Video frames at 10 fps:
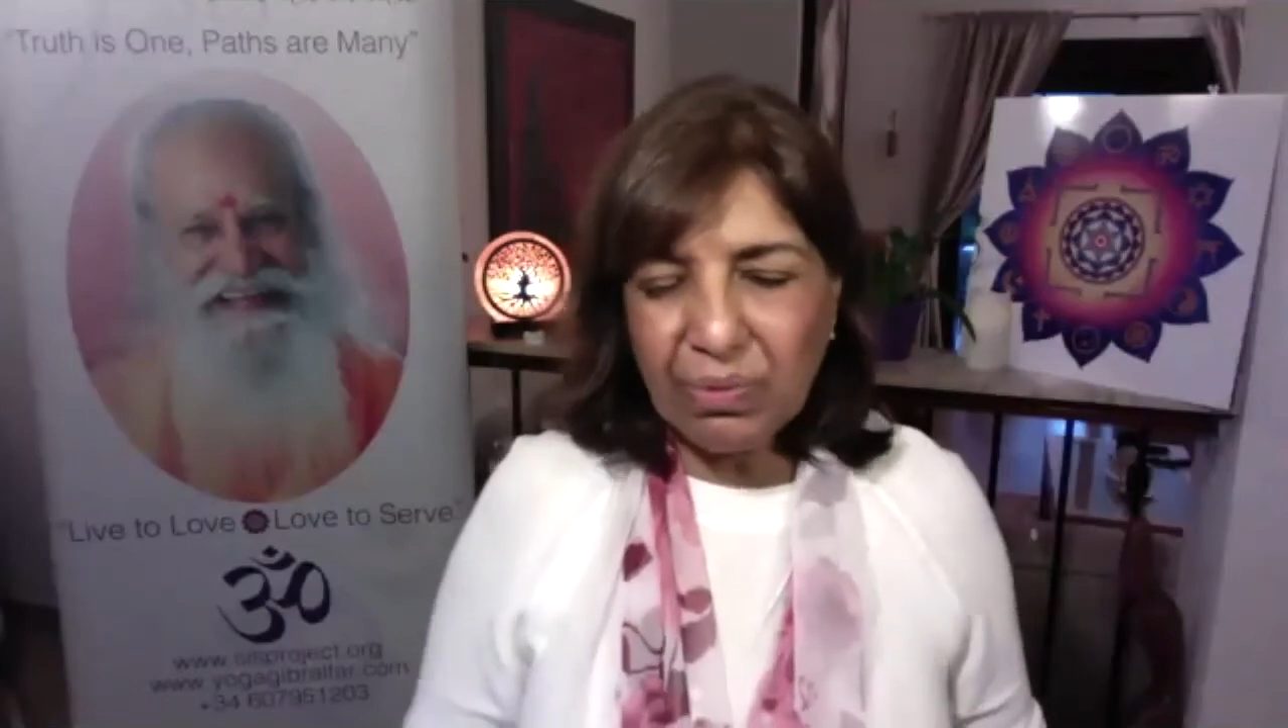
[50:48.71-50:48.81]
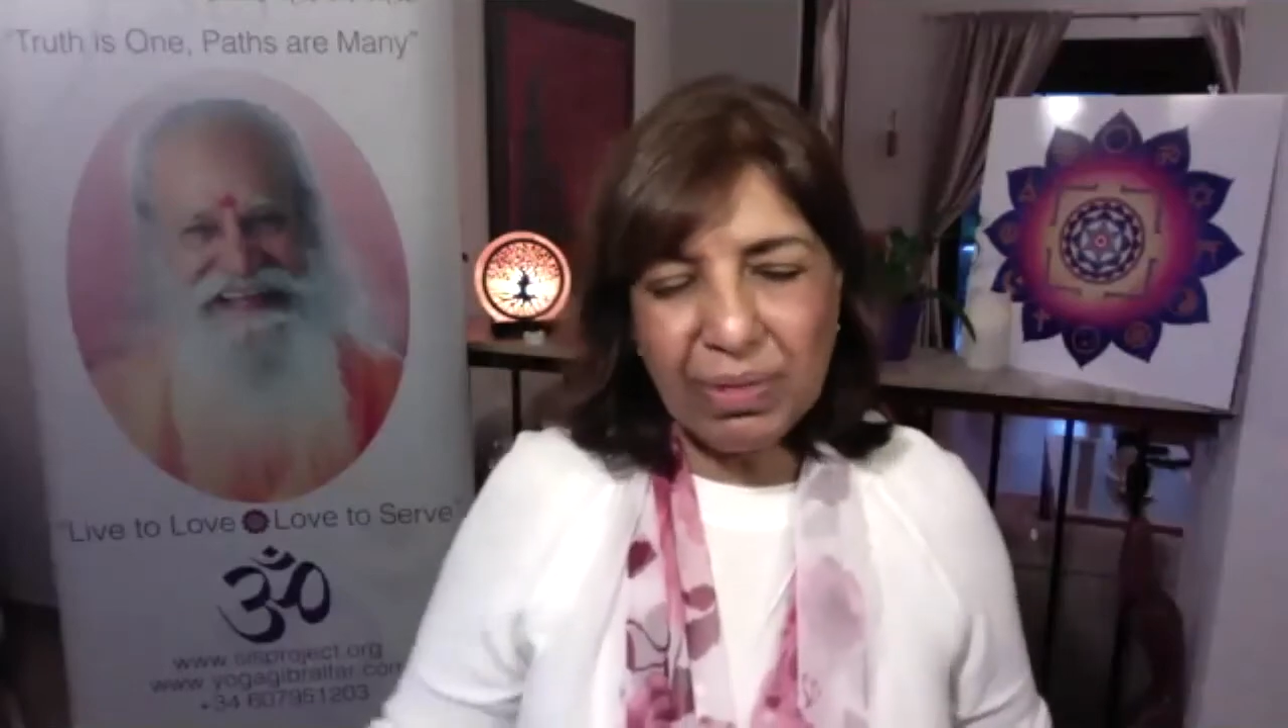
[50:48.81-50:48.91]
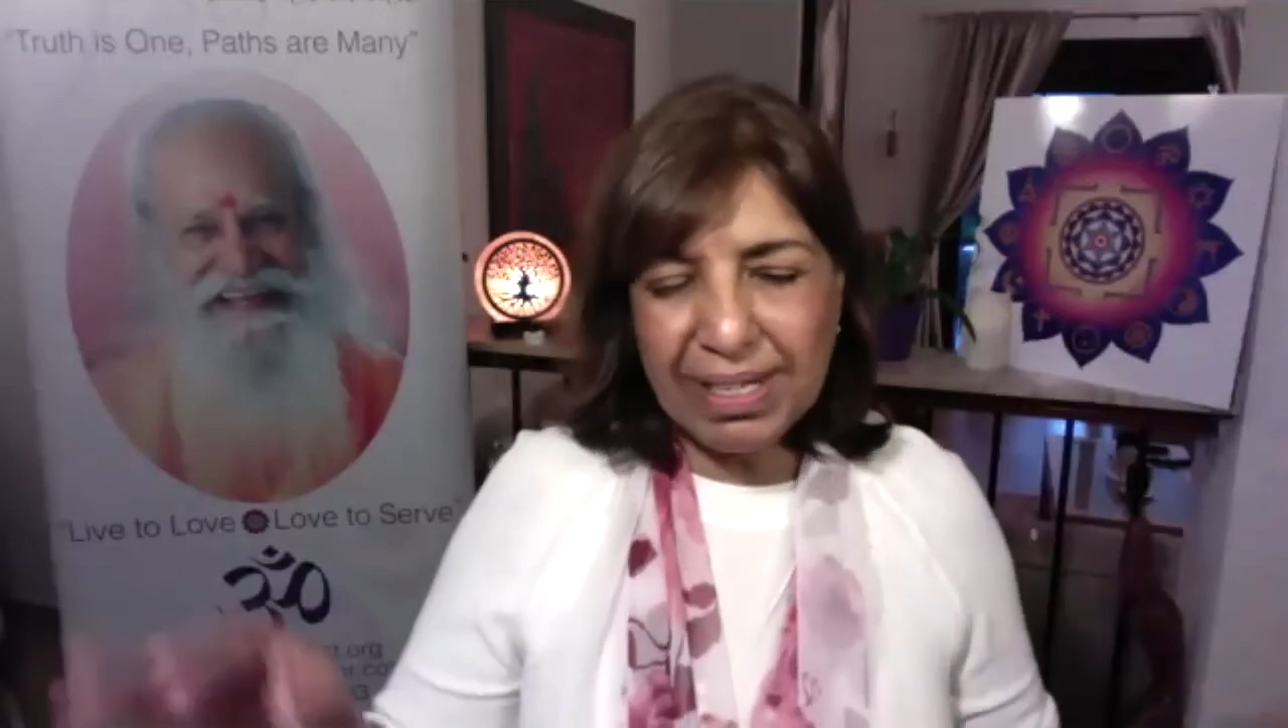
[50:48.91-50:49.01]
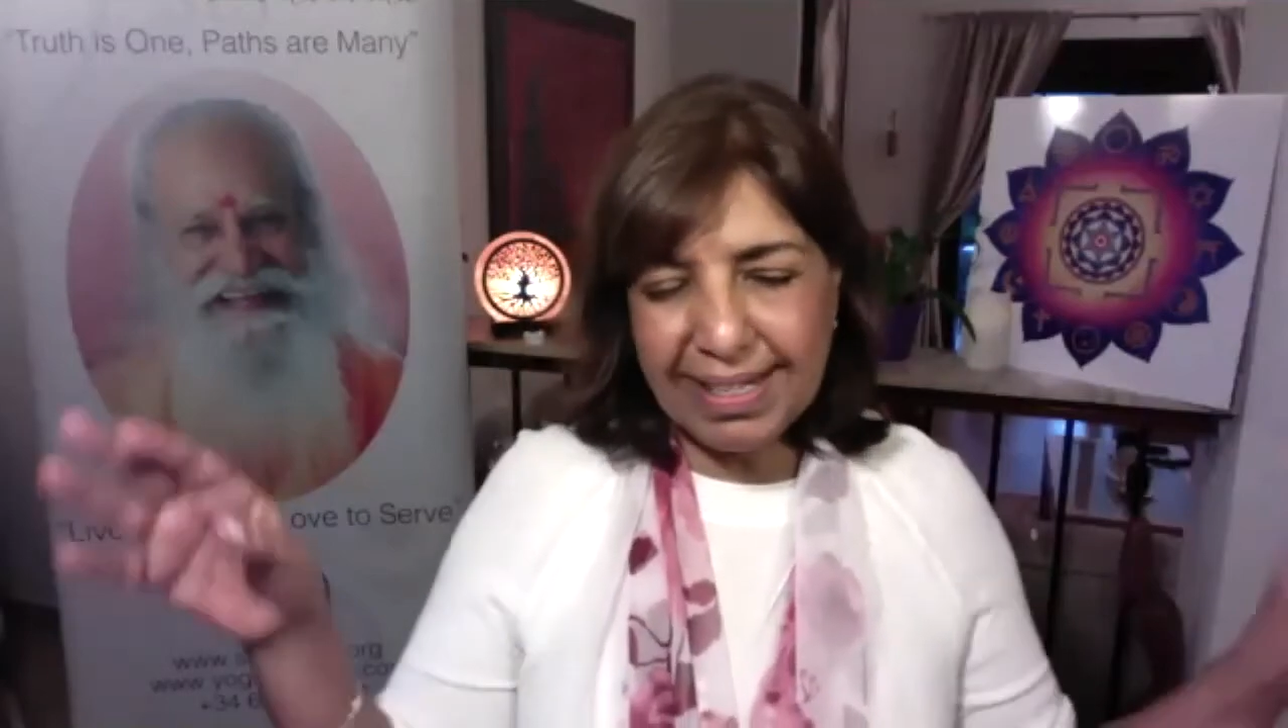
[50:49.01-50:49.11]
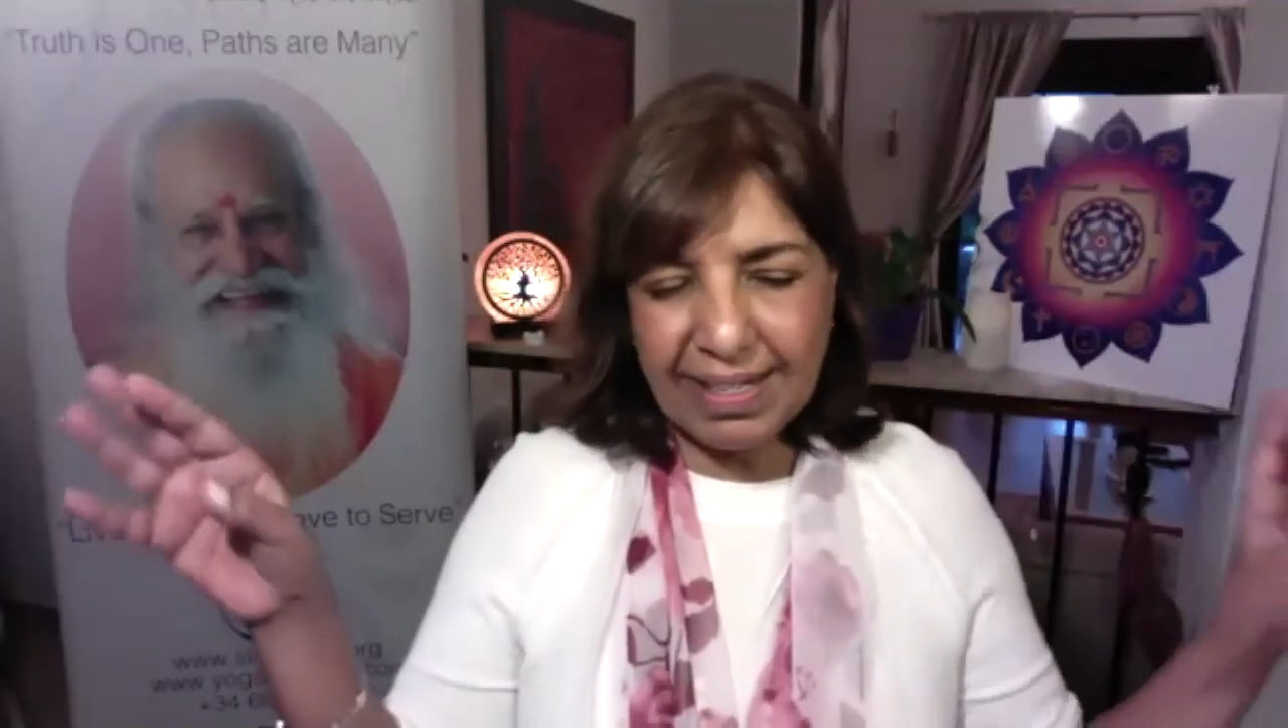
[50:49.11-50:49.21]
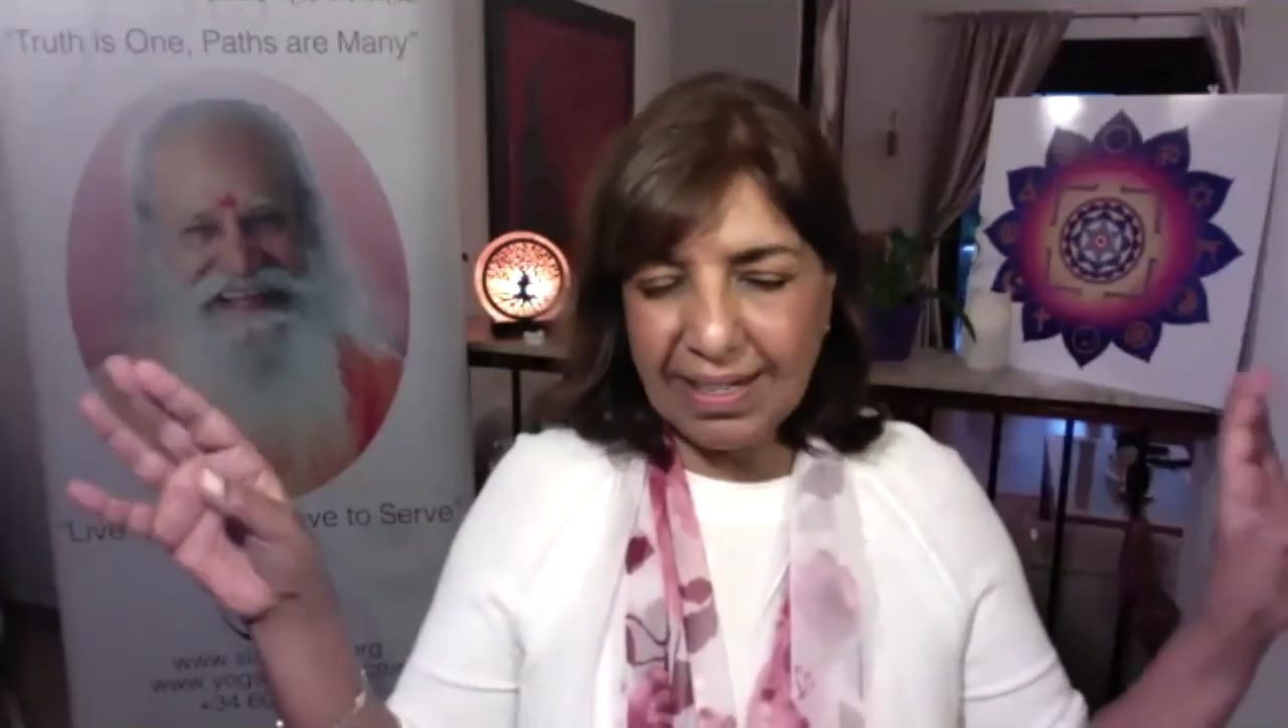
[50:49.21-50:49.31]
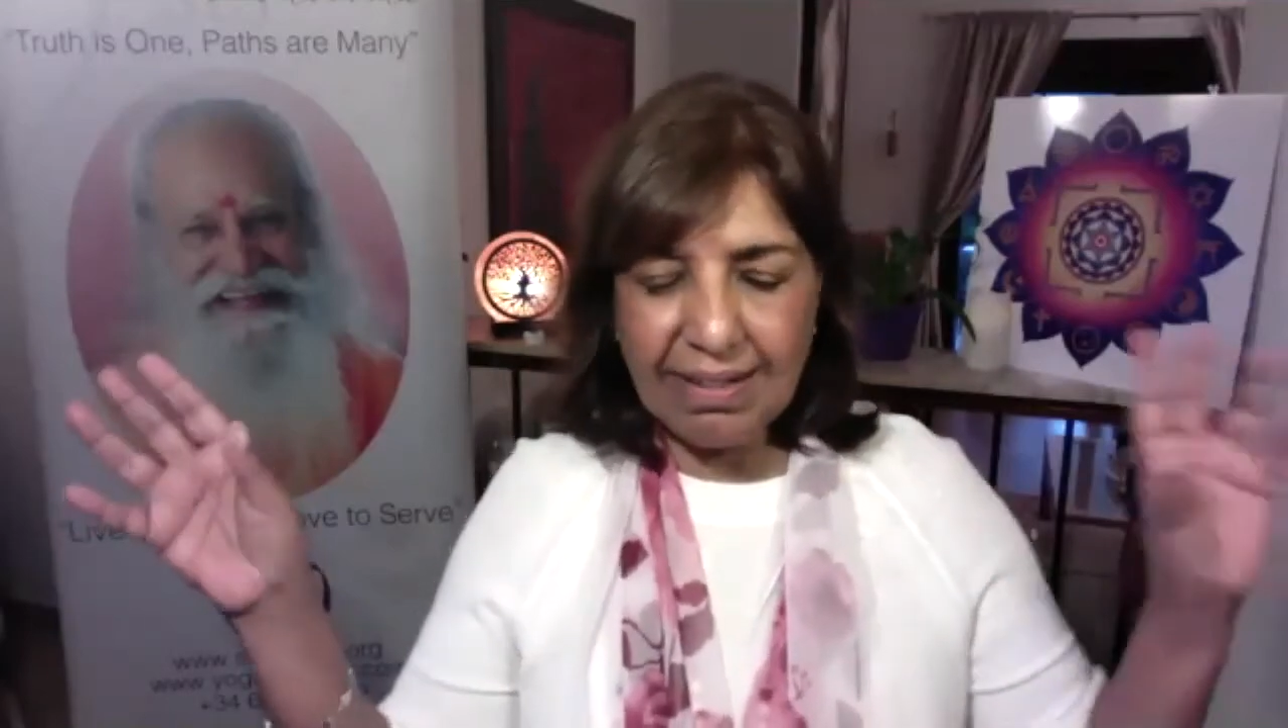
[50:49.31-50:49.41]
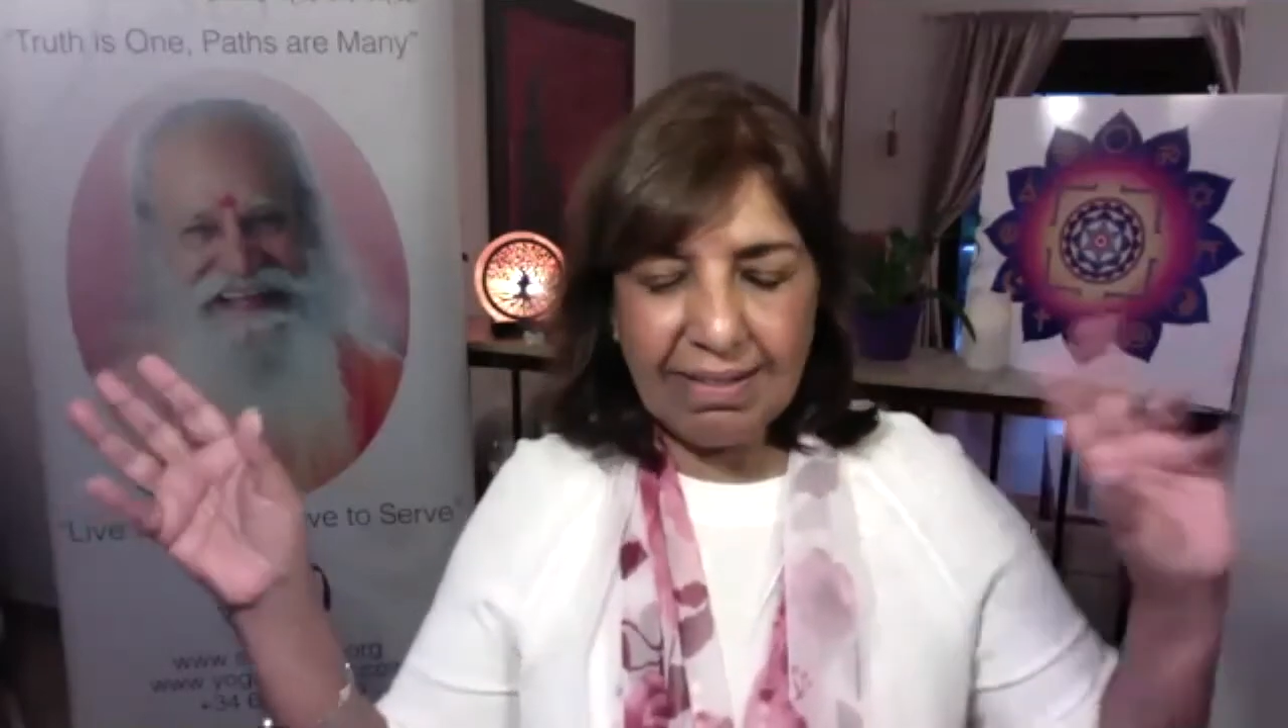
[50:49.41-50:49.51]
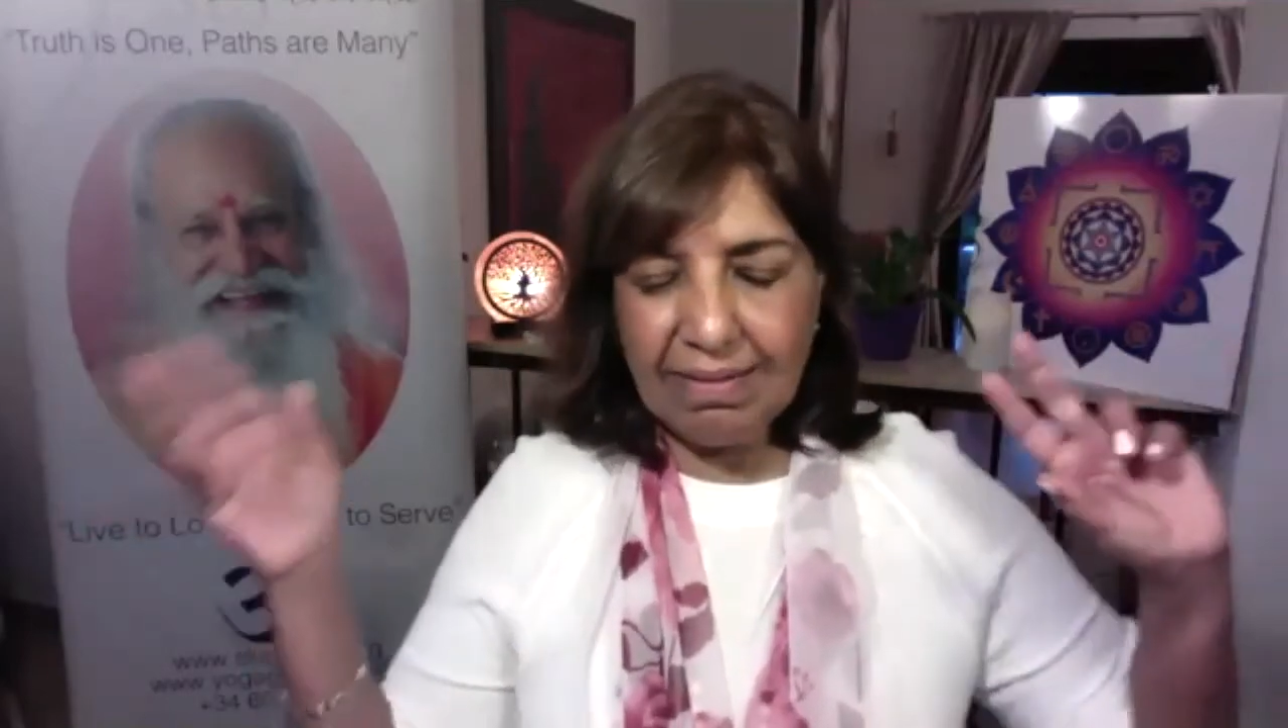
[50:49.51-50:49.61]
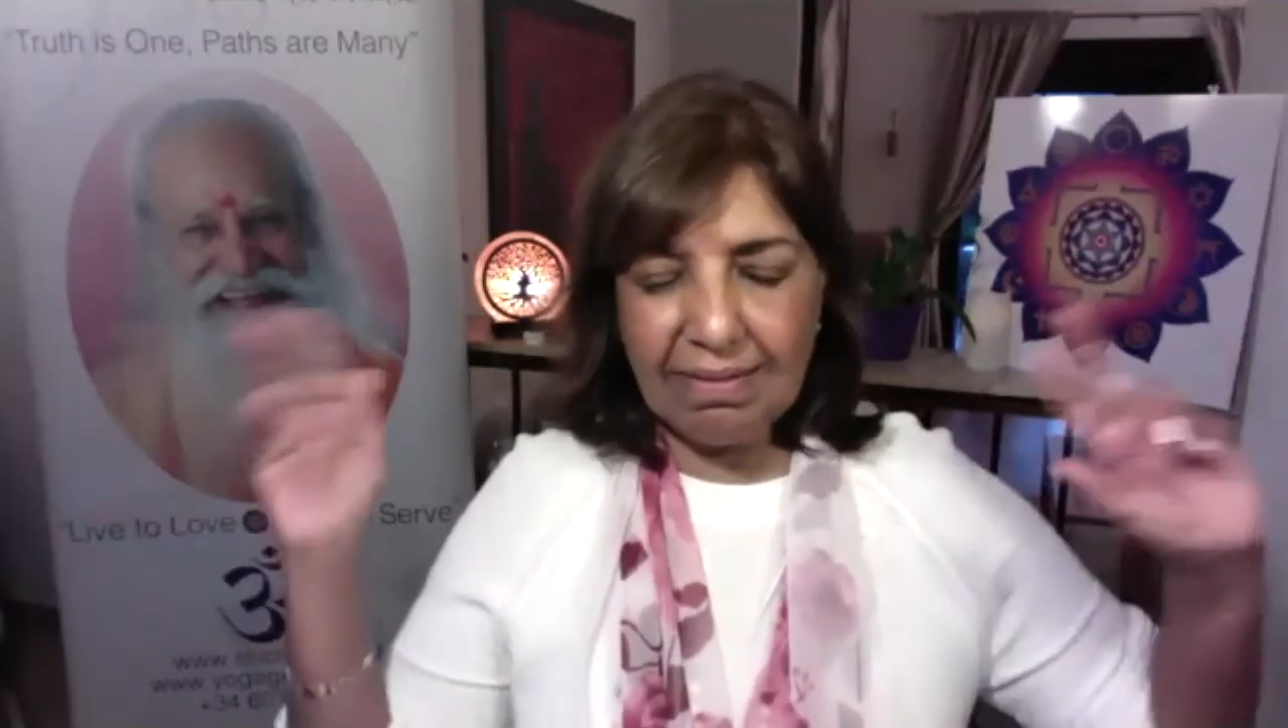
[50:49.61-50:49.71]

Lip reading: really